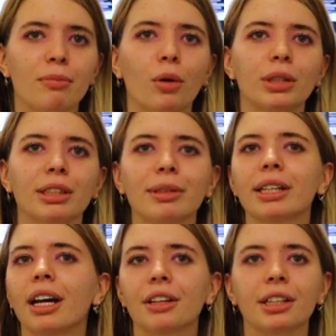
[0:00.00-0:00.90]
mold it with
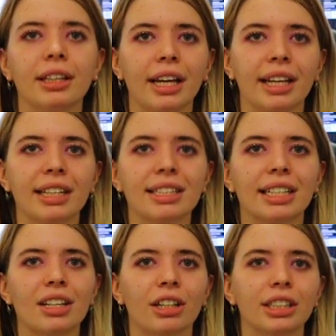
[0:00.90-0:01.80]
like other things.
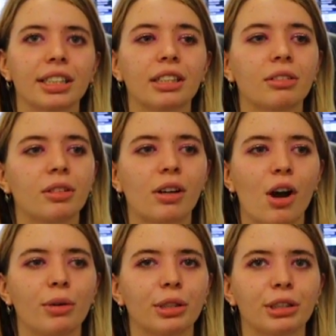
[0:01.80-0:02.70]
It's not just like
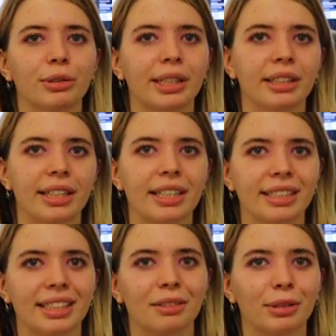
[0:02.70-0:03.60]
oh you're doing this.
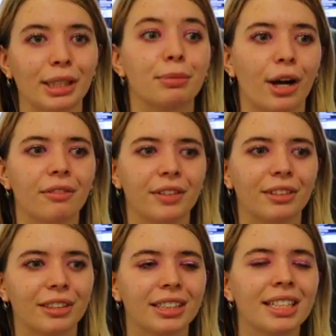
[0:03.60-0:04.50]
It's a really broad
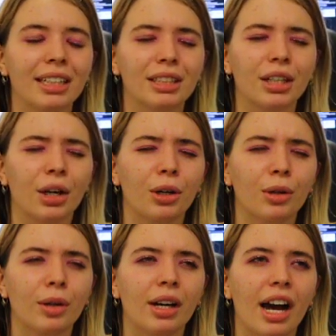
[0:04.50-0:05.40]
field. And
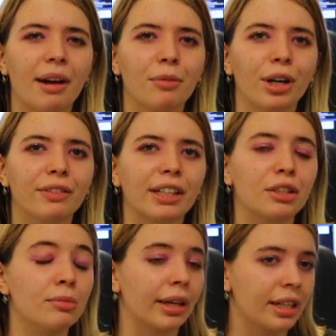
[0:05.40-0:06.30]
so I'm more of like a
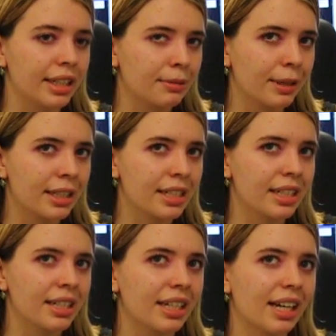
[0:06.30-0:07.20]
humanities
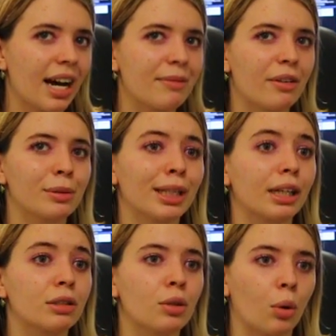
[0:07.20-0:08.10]
person. I've never been like
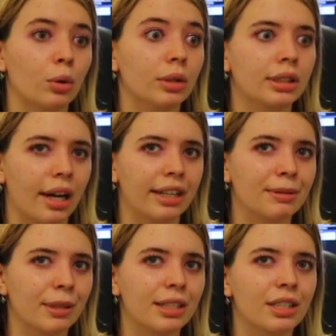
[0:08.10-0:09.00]
a total science
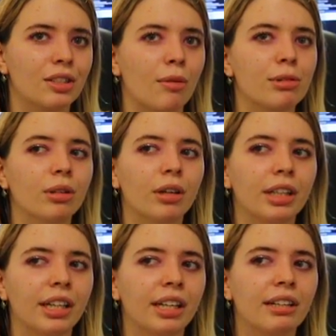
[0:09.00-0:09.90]
person, so I'm
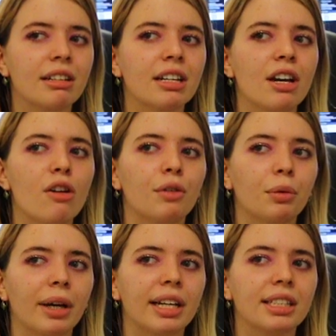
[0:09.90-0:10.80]
looking for
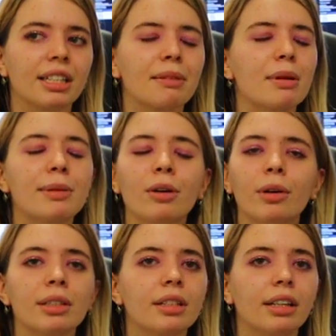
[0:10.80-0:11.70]
ways like maybe
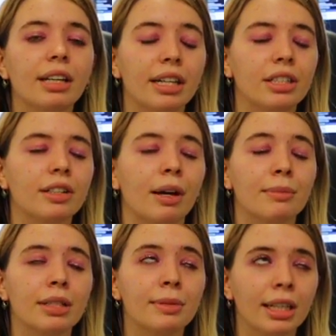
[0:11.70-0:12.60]
going into um,
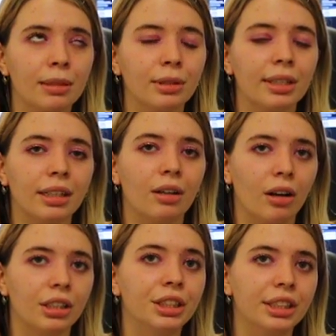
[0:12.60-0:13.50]
sustainable
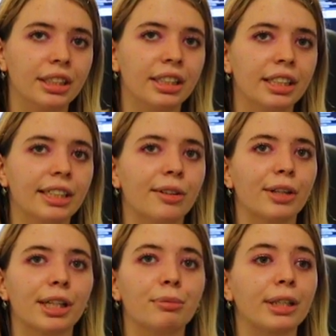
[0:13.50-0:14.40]
technology or
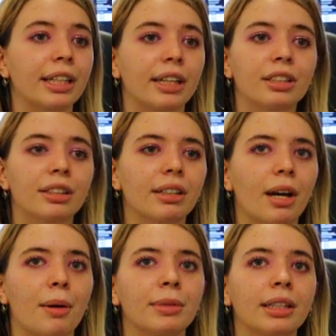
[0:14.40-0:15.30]
like bringing that to
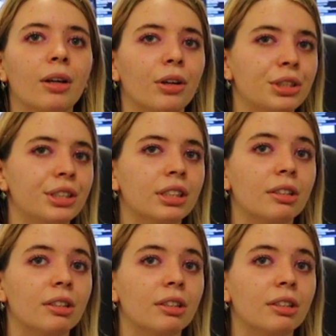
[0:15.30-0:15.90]
um, technology to